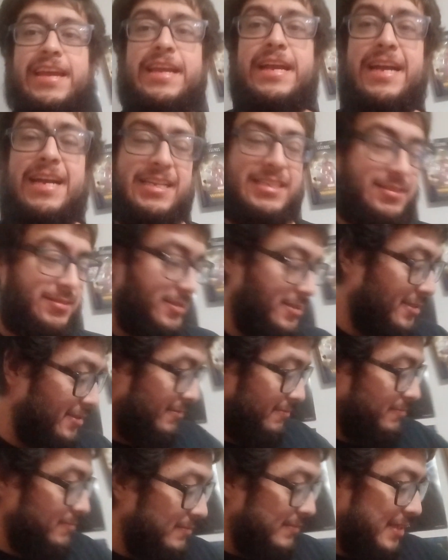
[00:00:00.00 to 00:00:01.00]
hey
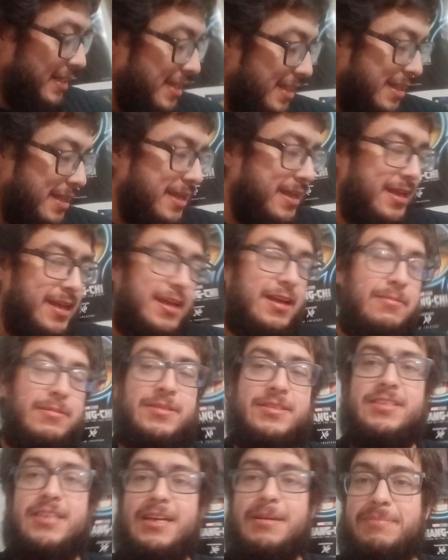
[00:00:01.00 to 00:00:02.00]
guys,
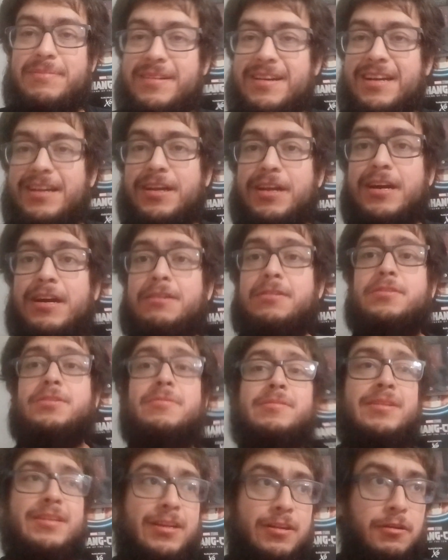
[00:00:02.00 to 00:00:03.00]
what's up? How y'all
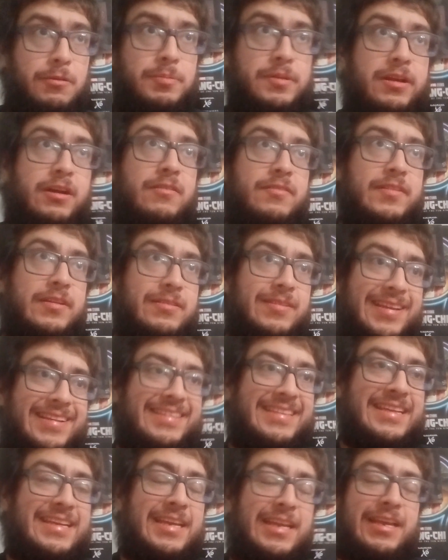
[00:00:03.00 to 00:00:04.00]
doing? I hope you all have a
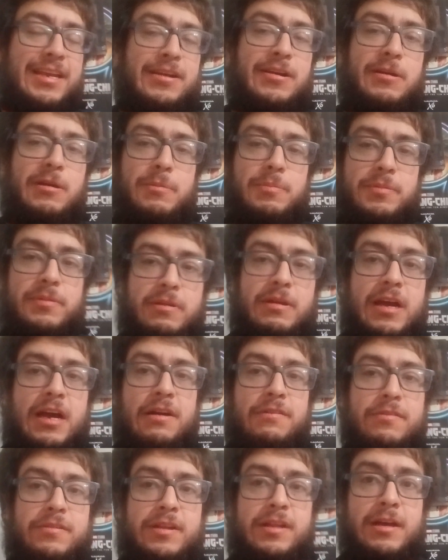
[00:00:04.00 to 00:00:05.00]
great day. I hope you
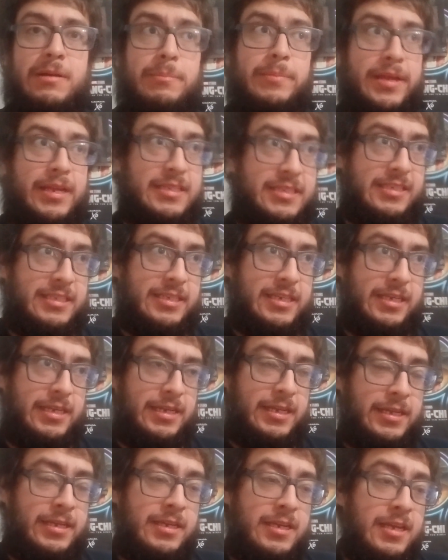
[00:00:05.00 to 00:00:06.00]
have an amazing
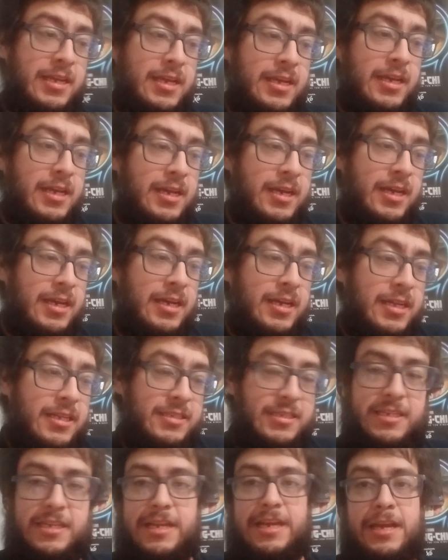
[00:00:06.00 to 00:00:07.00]
day
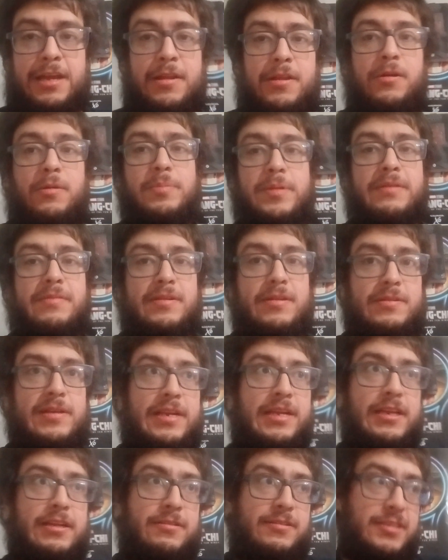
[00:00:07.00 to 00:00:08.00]
today, and hope you have a
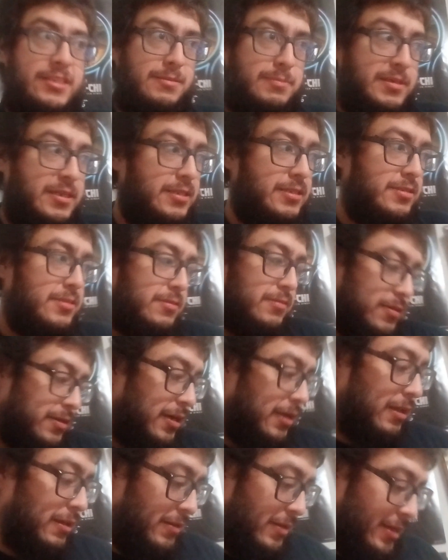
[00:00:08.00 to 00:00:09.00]
great Christmas or
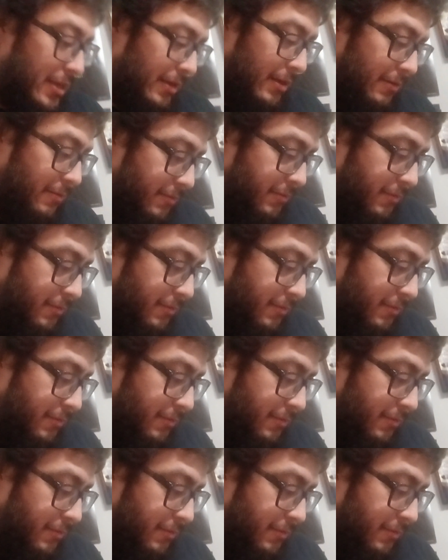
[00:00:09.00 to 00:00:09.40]
holiday,